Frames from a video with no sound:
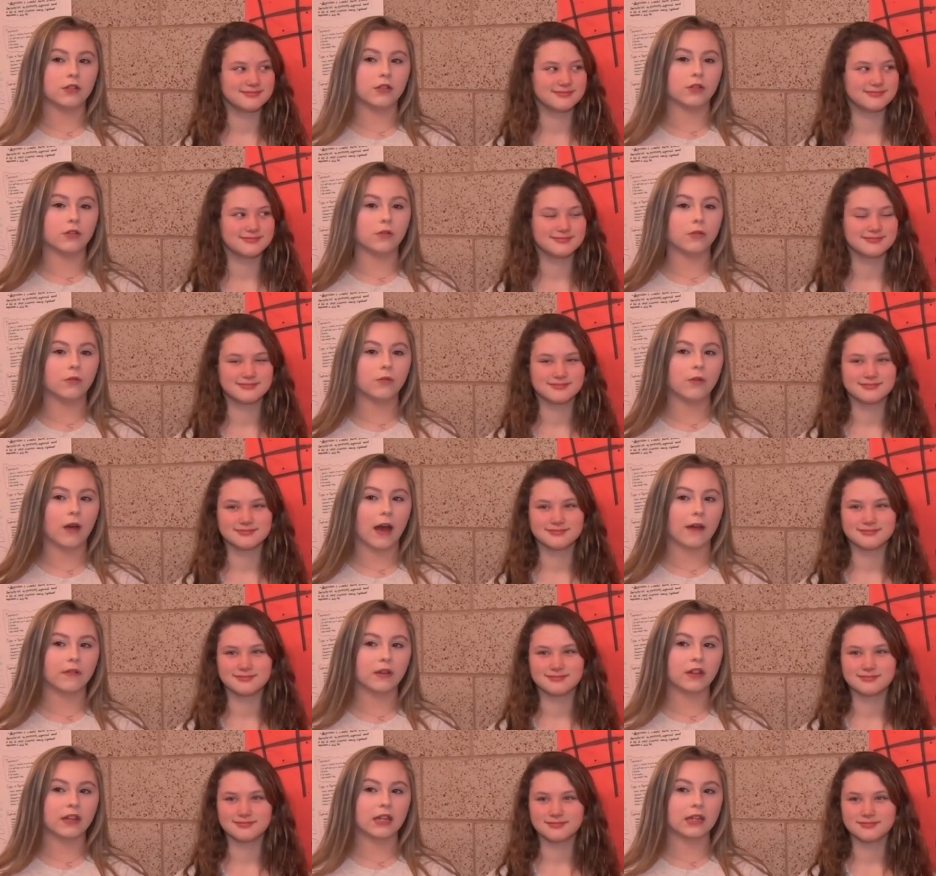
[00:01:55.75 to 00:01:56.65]
Speaker 1: do
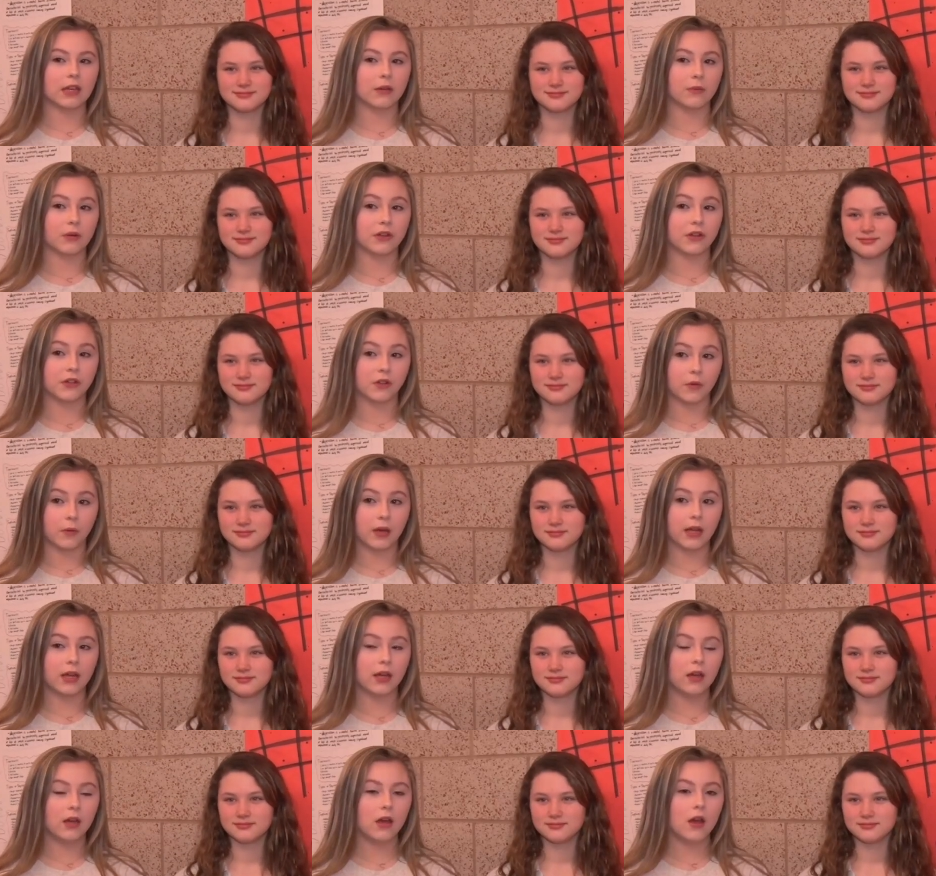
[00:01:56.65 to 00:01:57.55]
everything that we're
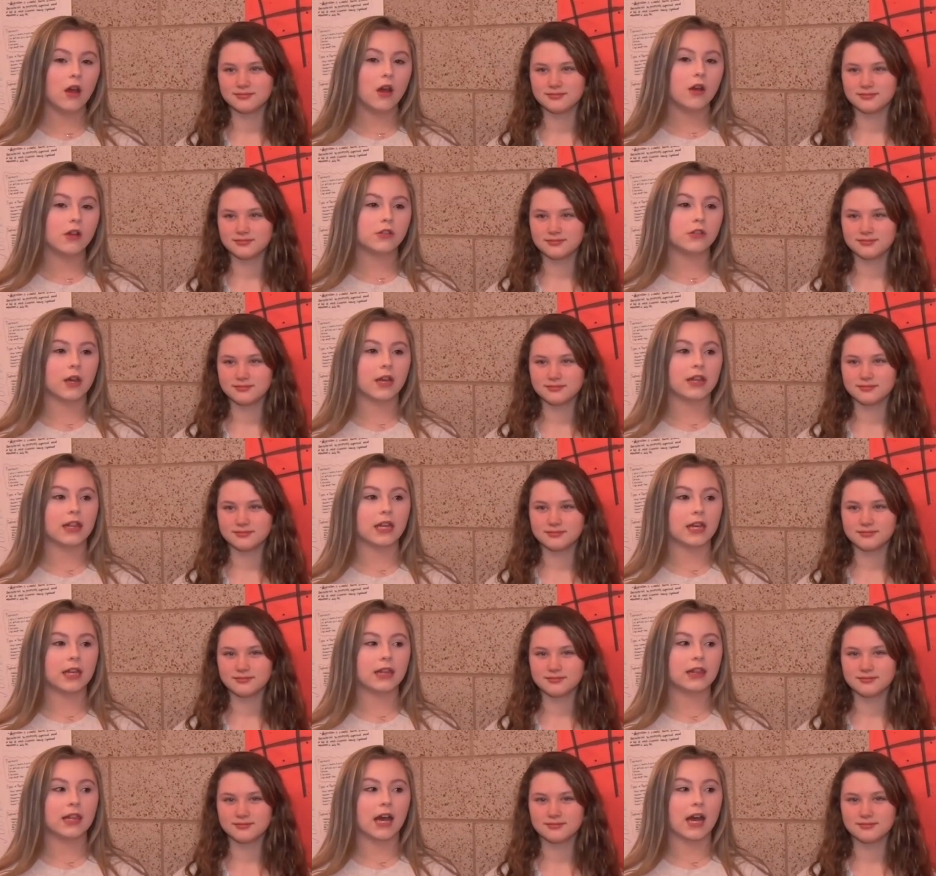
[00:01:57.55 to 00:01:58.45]
doing. So I
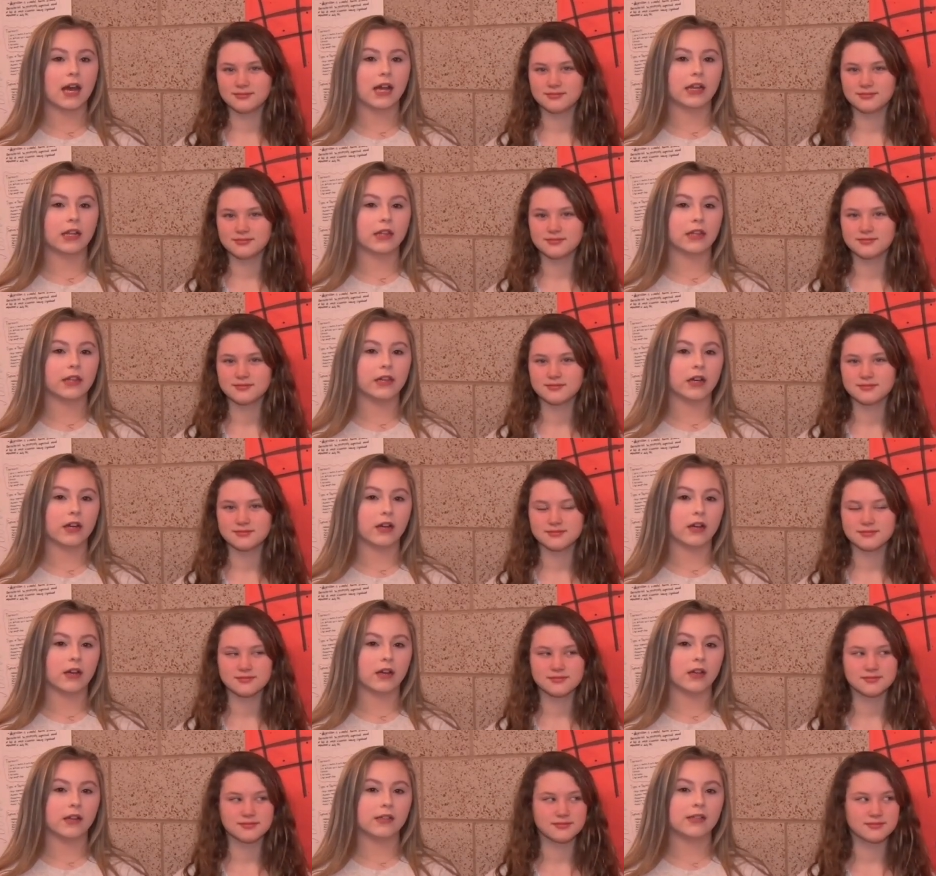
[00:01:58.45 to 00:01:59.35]
think that
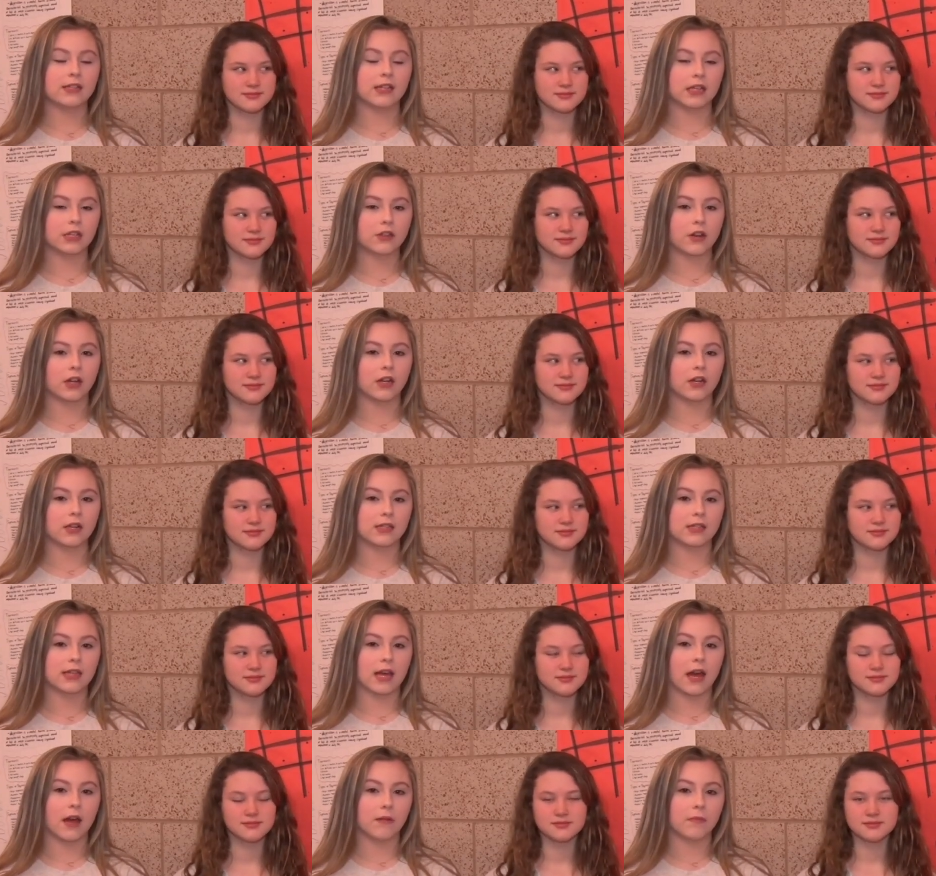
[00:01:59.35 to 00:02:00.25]
the sixth
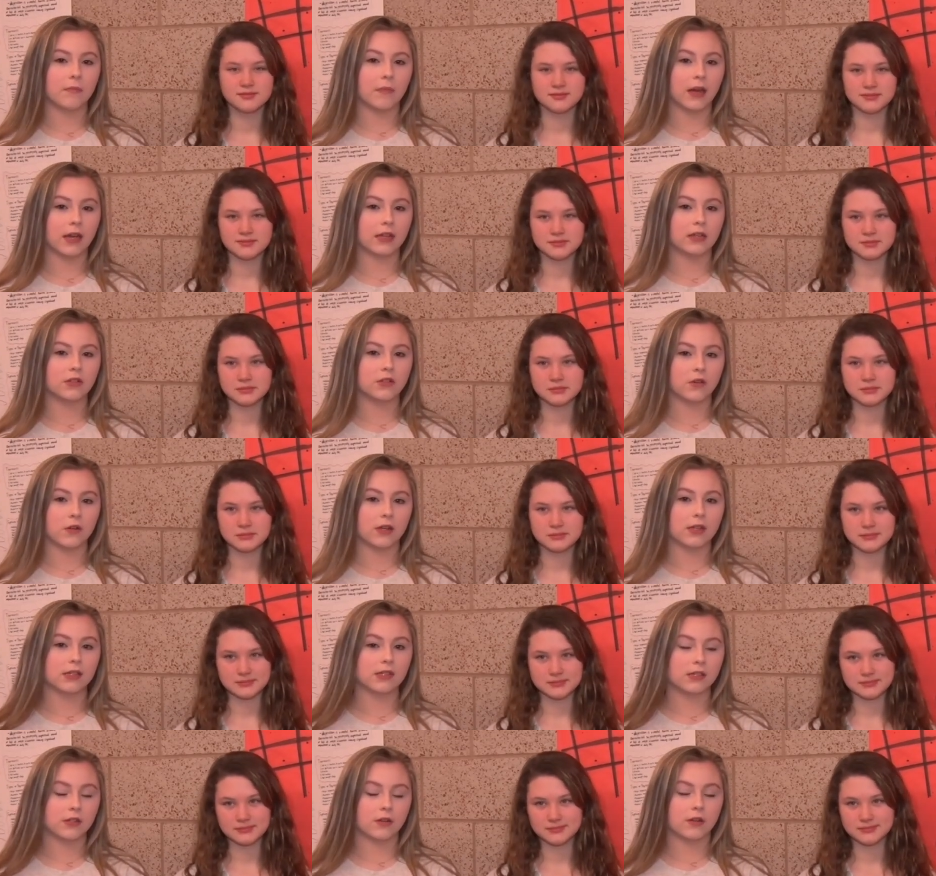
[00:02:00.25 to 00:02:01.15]
graders that might
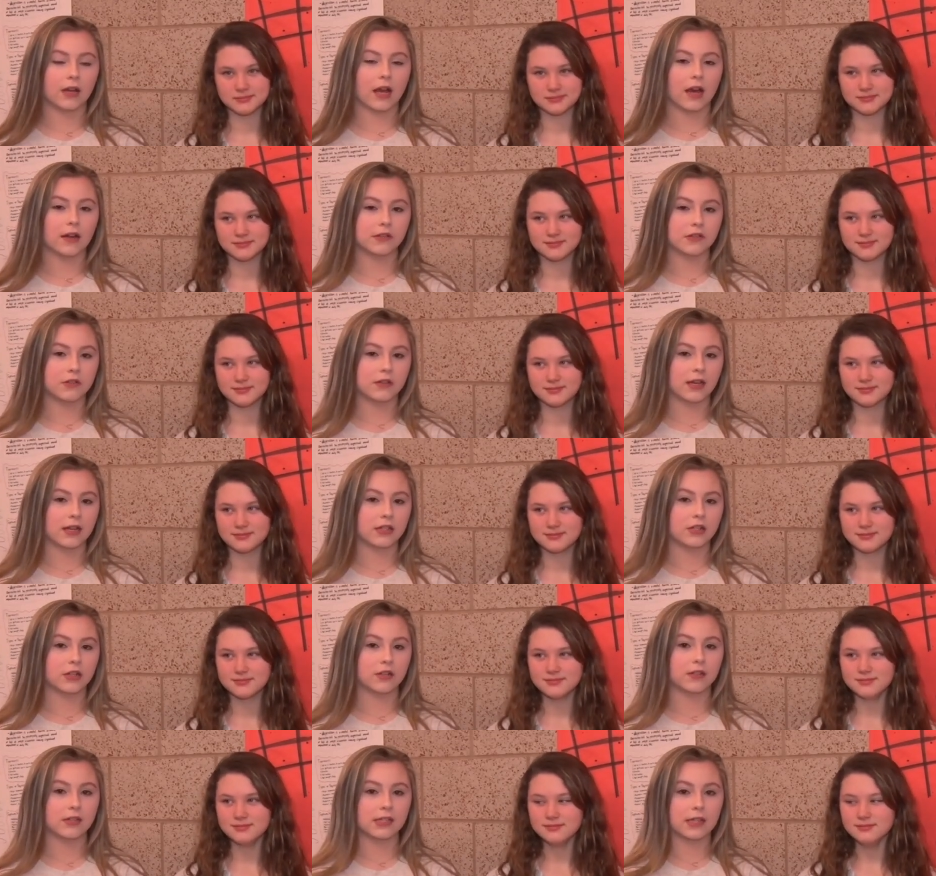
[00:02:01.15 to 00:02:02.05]
join student council
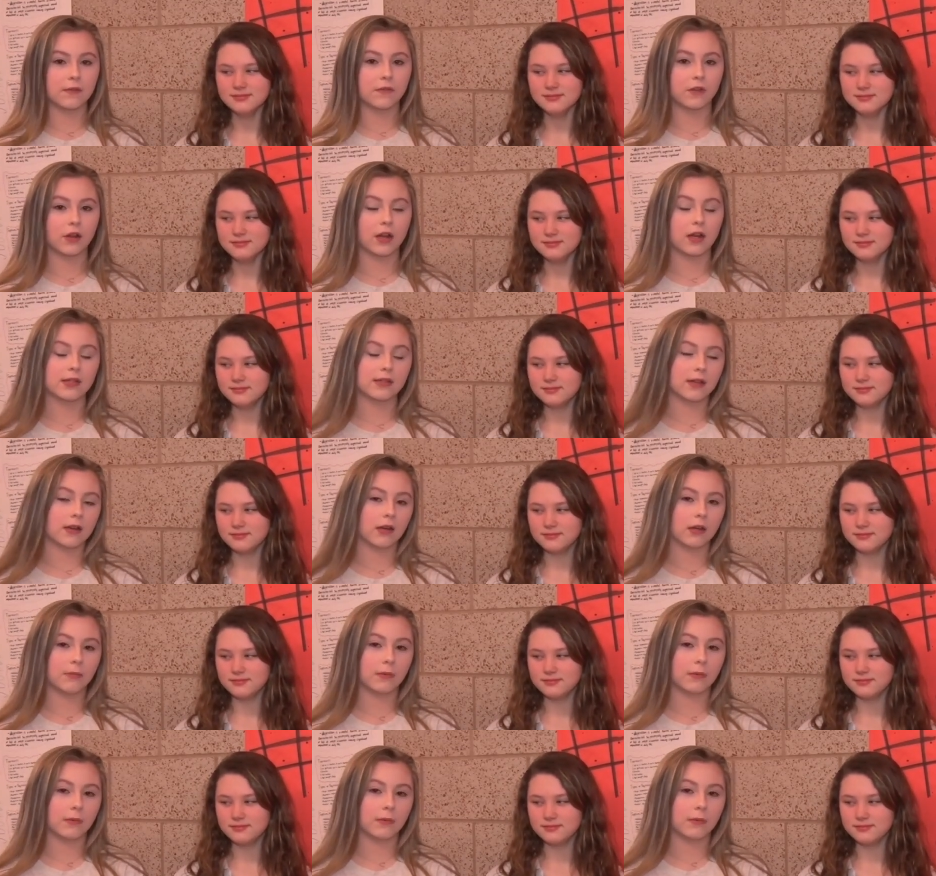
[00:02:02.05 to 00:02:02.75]
next year and the seventh graders that